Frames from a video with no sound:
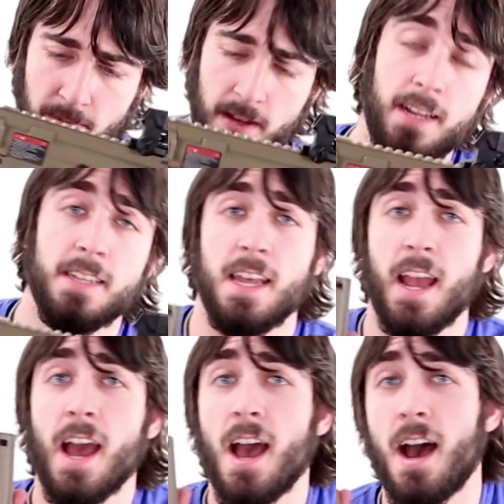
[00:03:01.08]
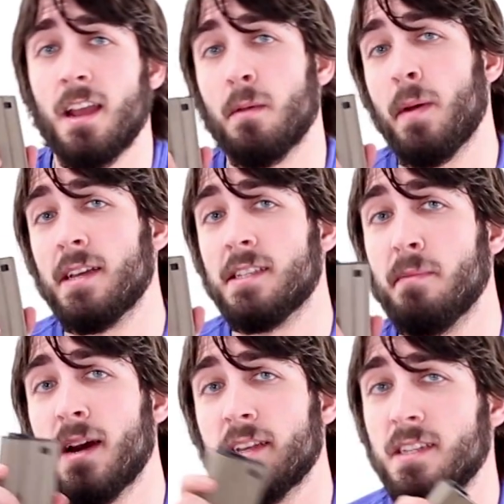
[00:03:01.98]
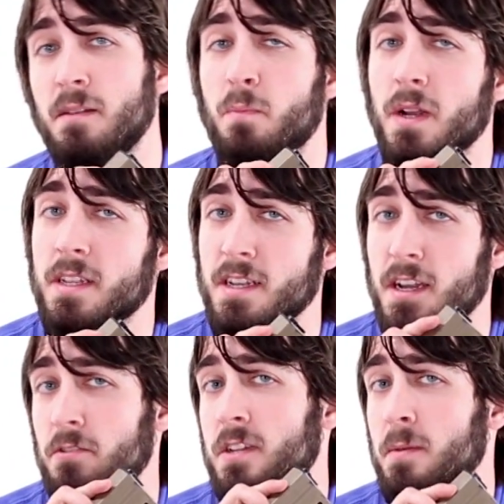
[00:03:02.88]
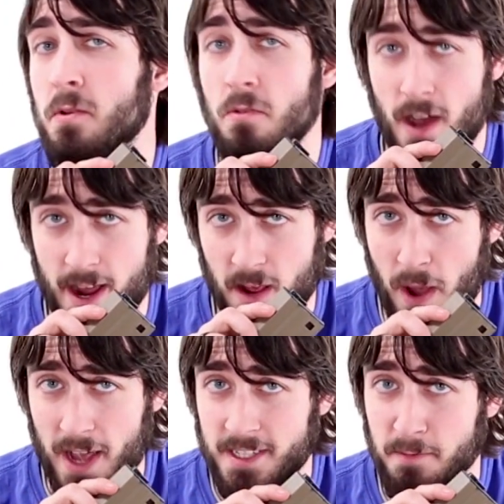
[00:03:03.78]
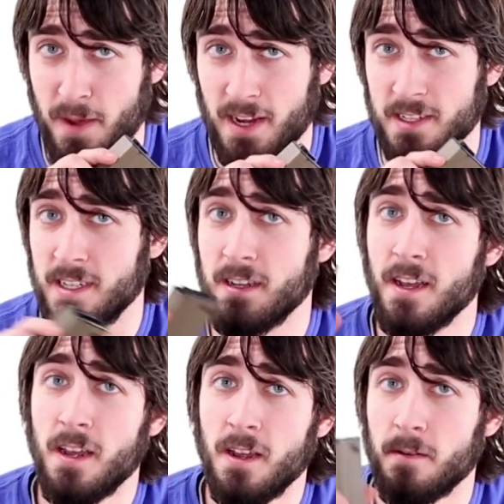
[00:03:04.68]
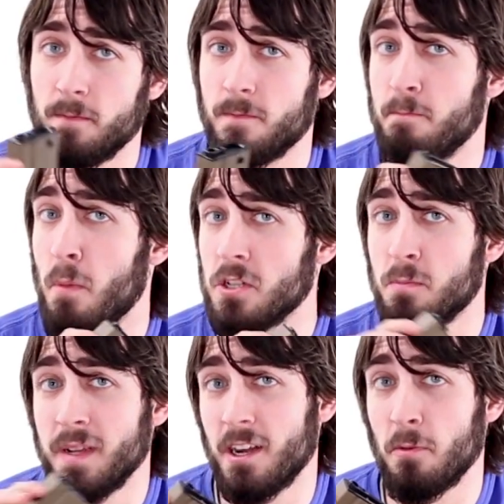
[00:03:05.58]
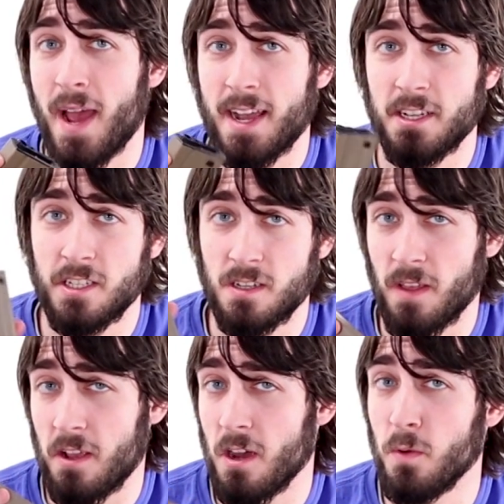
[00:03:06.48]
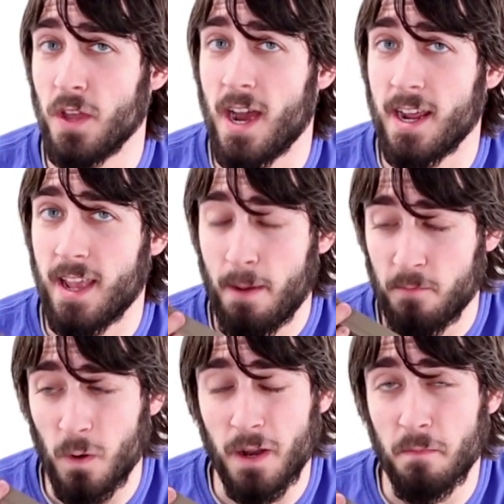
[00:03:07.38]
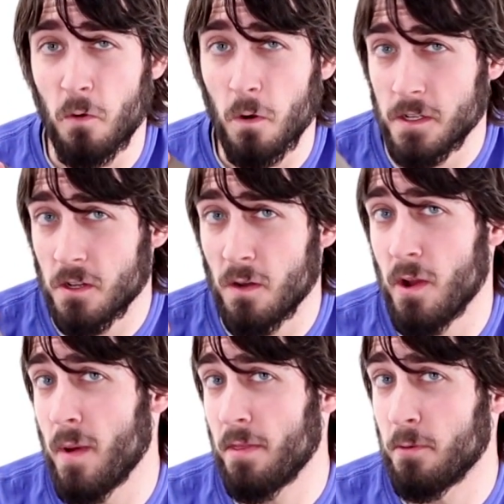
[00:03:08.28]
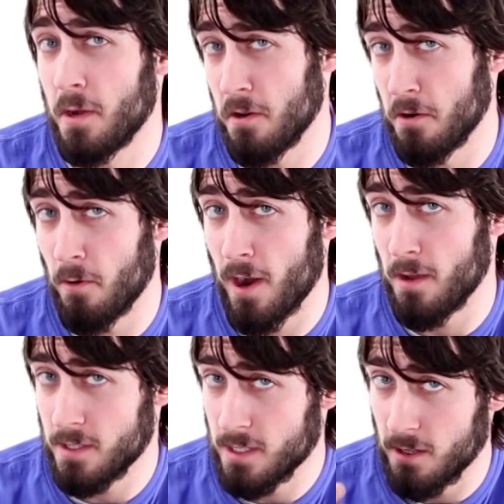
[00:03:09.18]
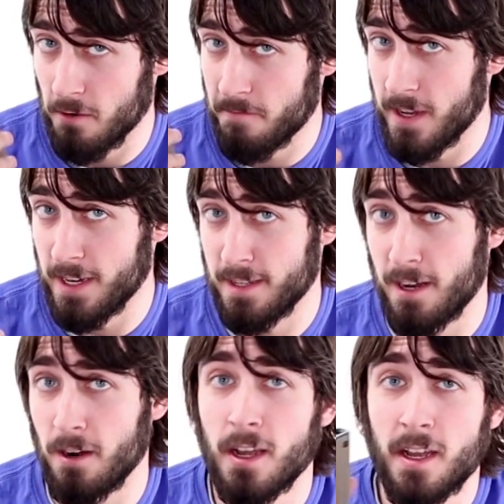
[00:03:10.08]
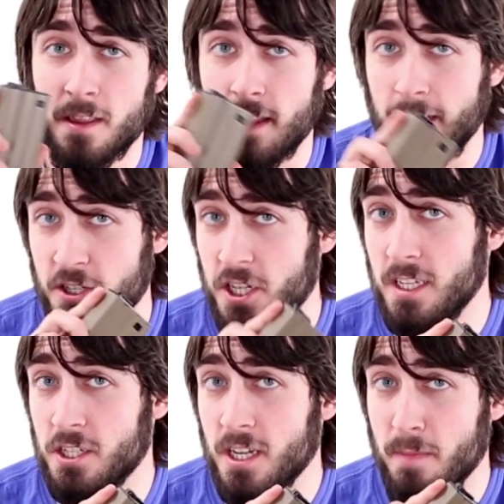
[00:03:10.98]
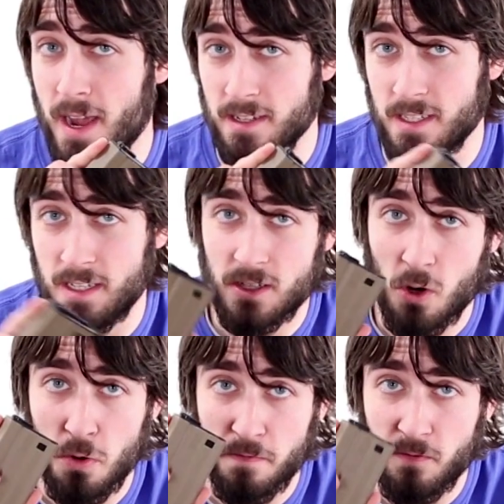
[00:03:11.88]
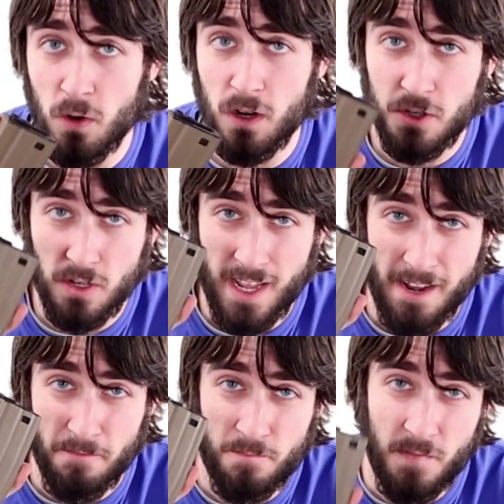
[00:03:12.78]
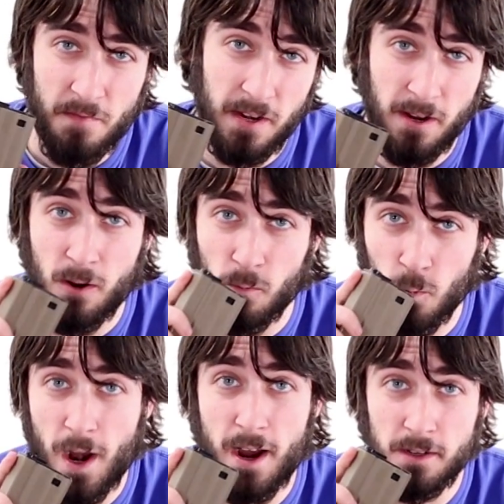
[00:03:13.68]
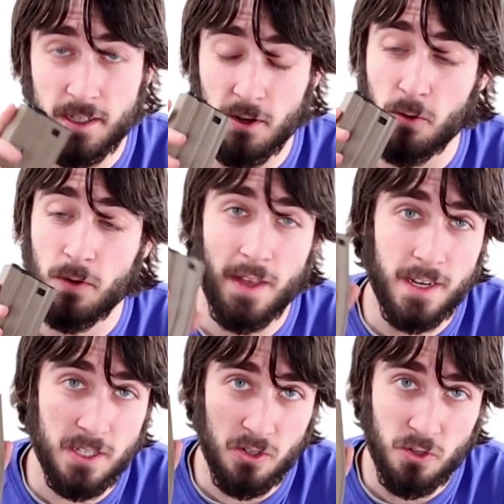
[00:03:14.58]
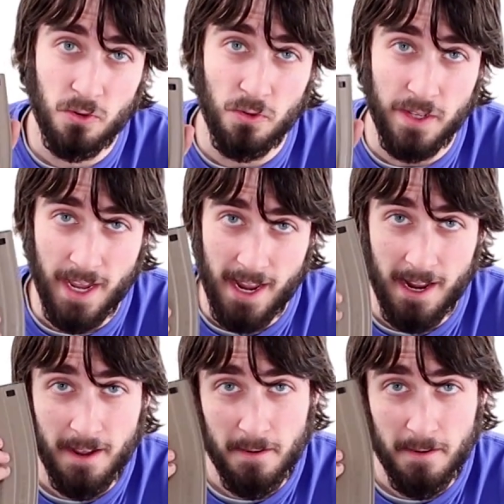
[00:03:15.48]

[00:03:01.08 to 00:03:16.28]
it is a high capacity magazine, but it's not your typical high capacity magazine. Most beginner packages, if they come with a high cap for an M4, it's going to be about 300 rounds that'll fit in there. The G&G magazines hold 450 rounds, so that is truly a